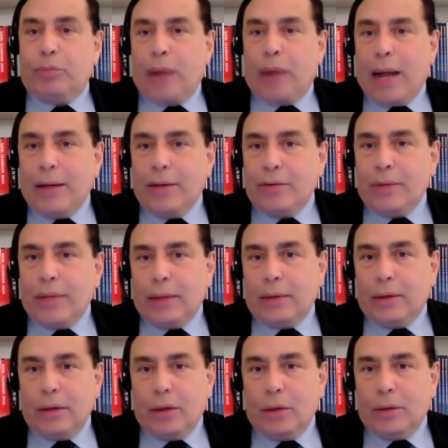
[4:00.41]
surprised that,
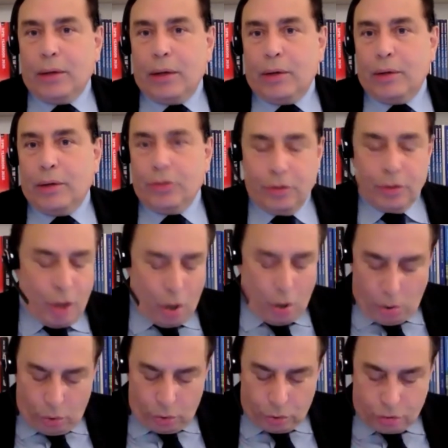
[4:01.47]
you know, there is
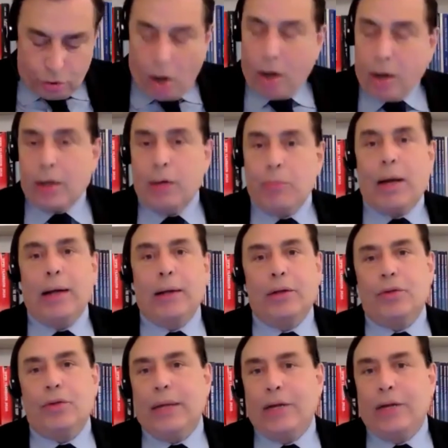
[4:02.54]
no talk among
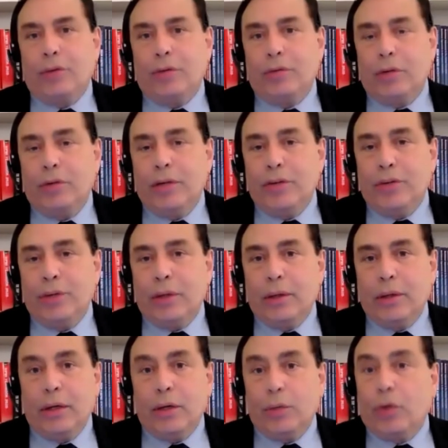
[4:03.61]
the states of the region
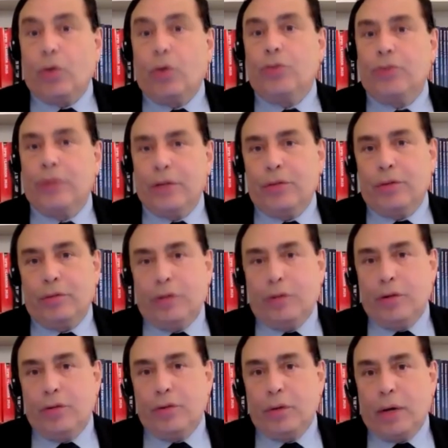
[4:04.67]
here, where all states of the
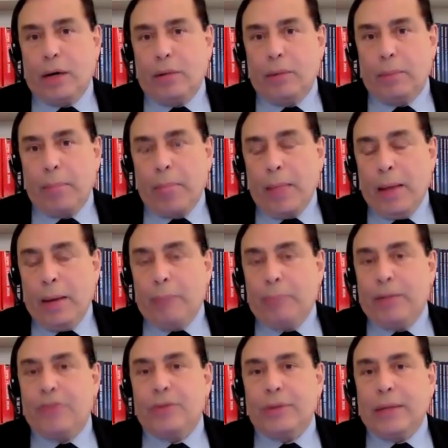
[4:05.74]
region are
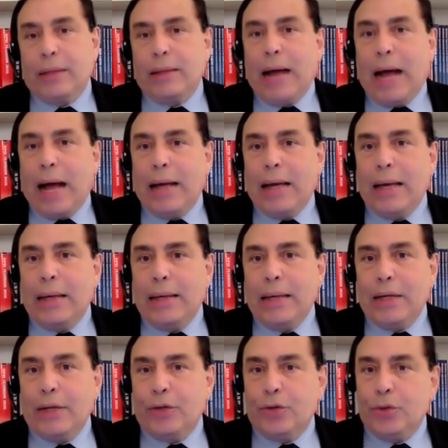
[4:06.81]
present at the
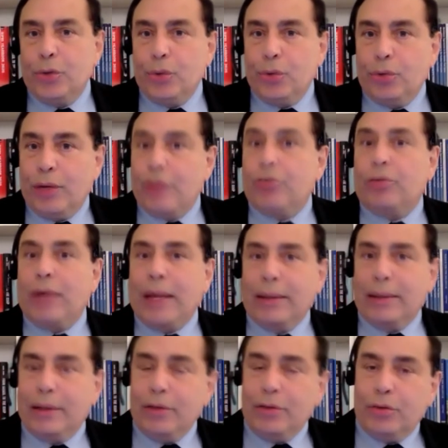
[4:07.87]
IAEA, to
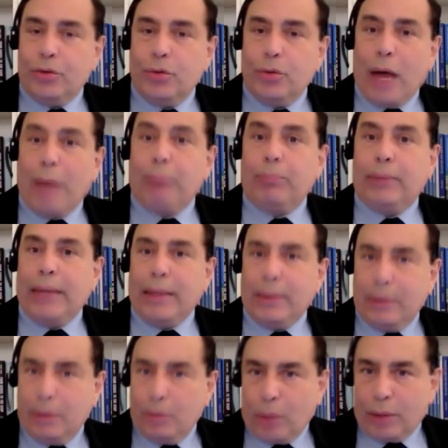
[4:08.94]
resurrect this, to
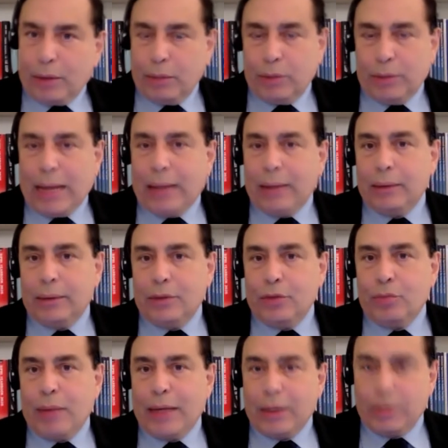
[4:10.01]
update what the
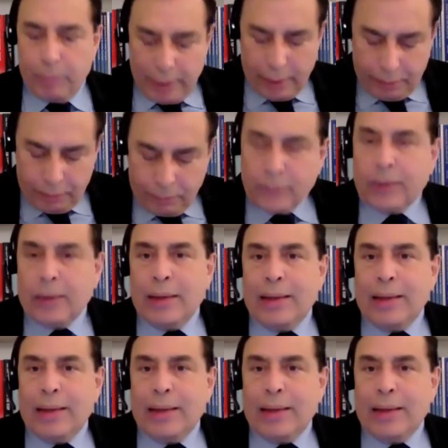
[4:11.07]
modalities might be,